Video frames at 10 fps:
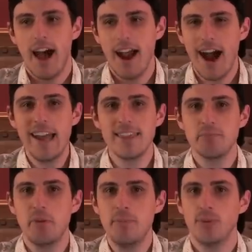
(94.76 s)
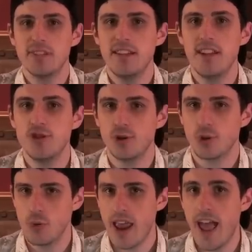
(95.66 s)
I think people's
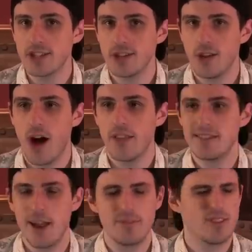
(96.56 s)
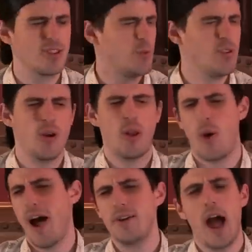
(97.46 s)
knee-jerk reaction a lot of the time is to go, no,
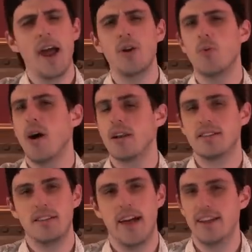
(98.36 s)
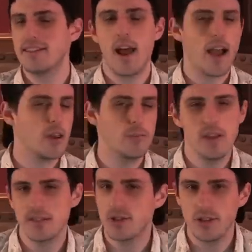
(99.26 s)
I don't want to see that. It's not going to
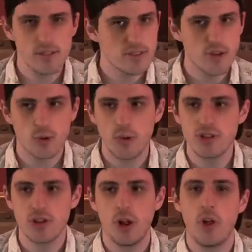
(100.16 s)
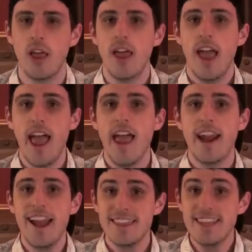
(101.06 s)
be as good as the original.
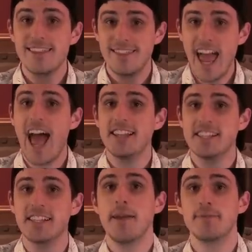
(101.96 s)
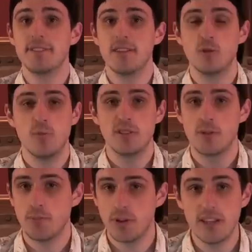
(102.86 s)
And I think that skepticism is
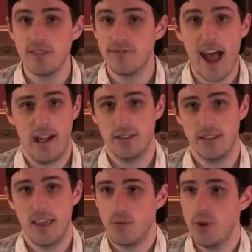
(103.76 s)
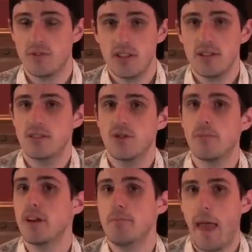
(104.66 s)
completely valid. Like, we've seen so
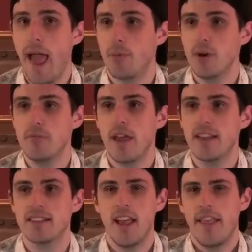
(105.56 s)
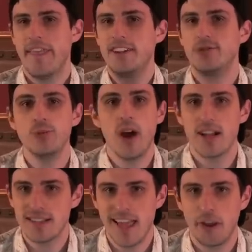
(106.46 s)
many bad remakes that do
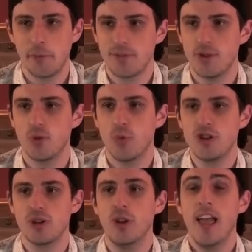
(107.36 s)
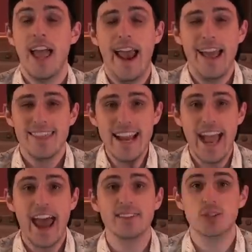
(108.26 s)
not stand up to the original. And I think
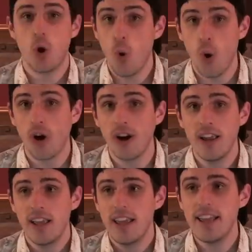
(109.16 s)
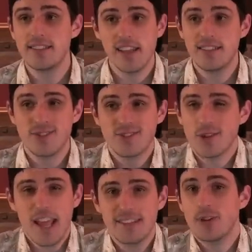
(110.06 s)
at its core,
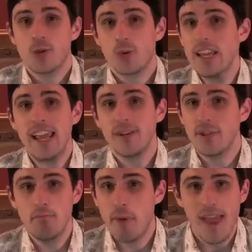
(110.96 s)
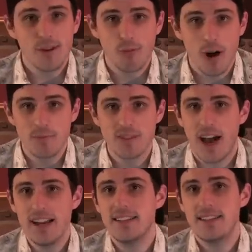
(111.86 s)
it's a creatively bankrupt
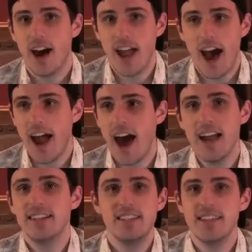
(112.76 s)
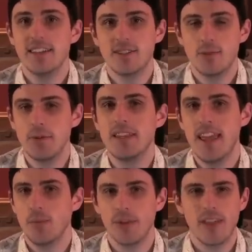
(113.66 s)
idea to
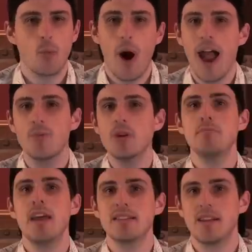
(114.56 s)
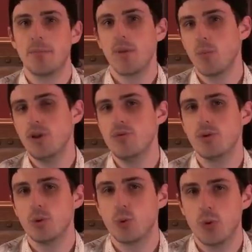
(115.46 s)
begin with. Like, why remake something when you
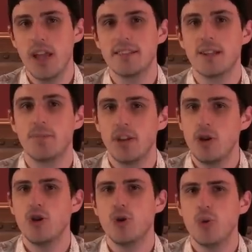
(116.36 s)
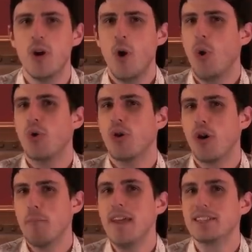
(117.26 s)
could create something new
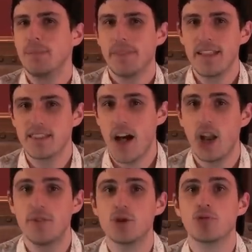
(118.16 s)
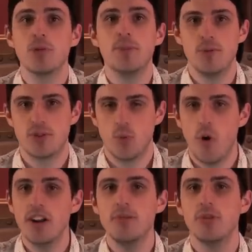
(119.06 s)
or make something that's kind of a tribute to
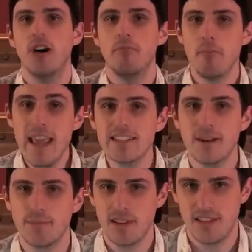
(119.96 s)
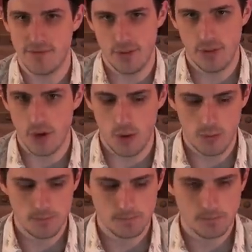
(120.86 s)
what you love? Make something different, though.